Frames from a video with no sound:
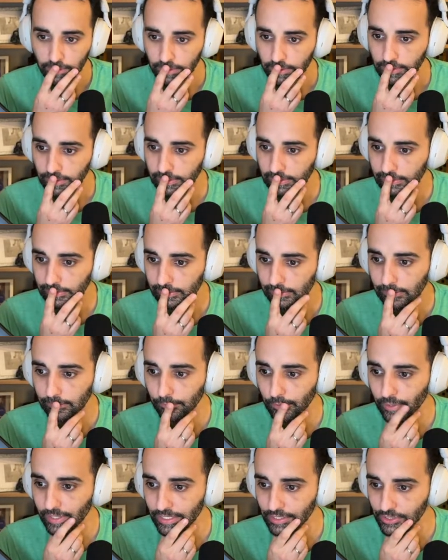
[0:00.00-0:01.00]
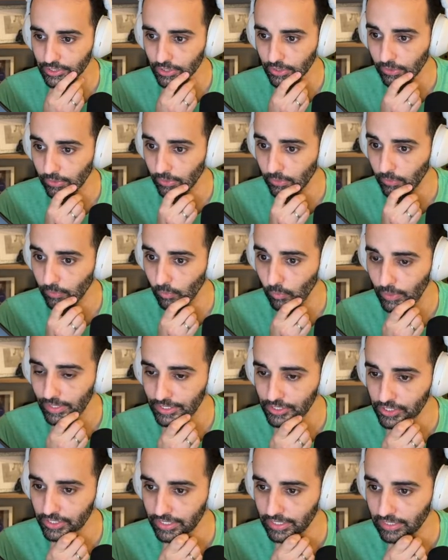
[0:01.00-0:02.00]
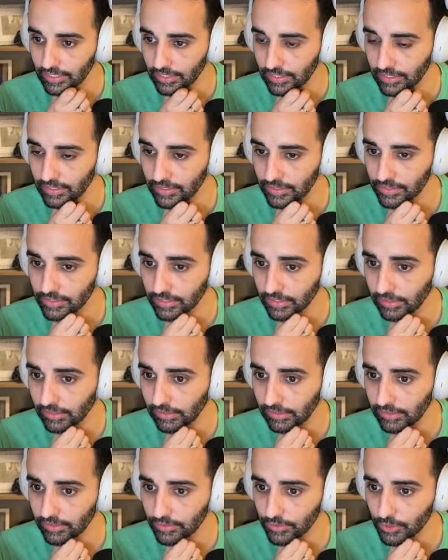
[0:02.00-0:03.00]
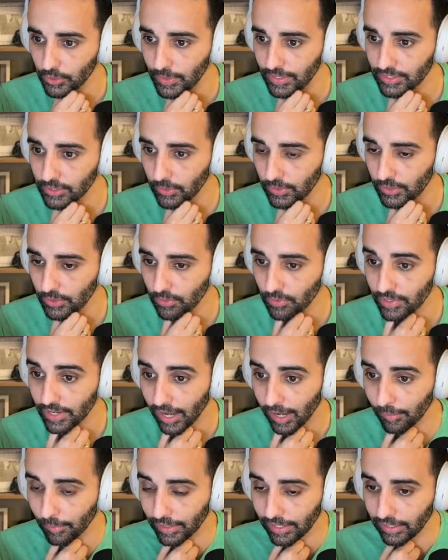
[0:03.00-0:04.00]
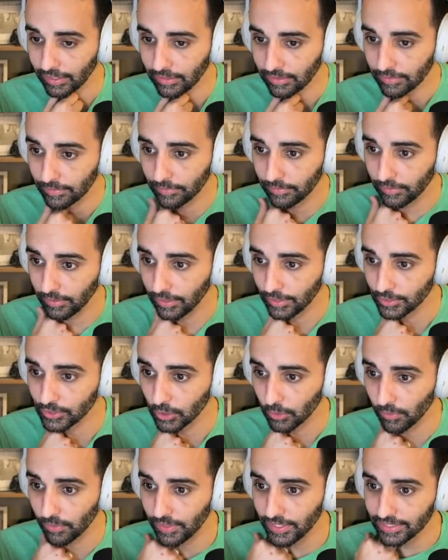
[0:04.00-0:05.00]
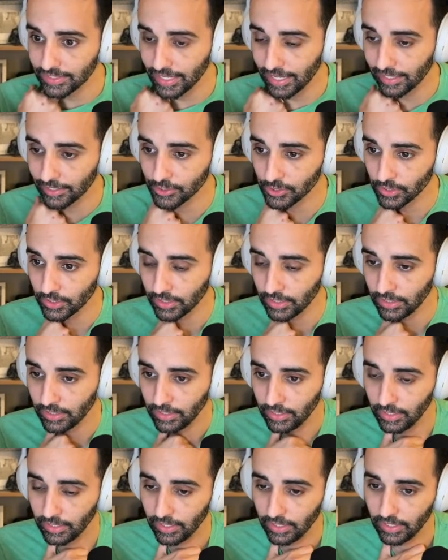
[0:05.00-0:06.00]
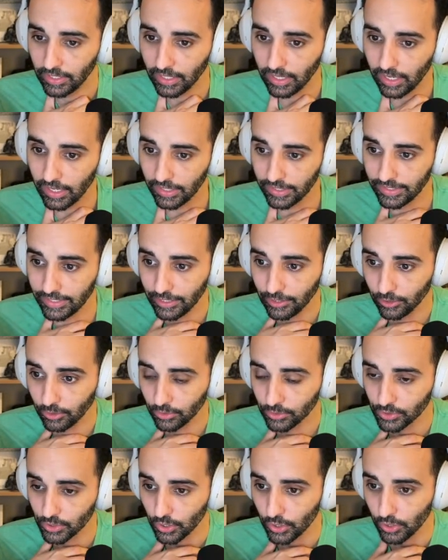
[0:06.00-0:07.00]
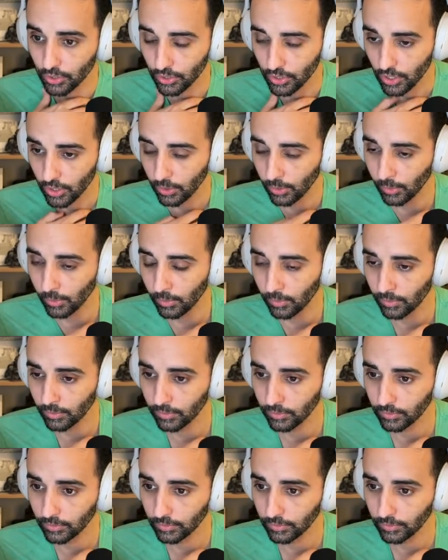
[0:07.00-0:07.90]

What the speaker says: Okay, so which is so he's going to dominate. So this action deals no.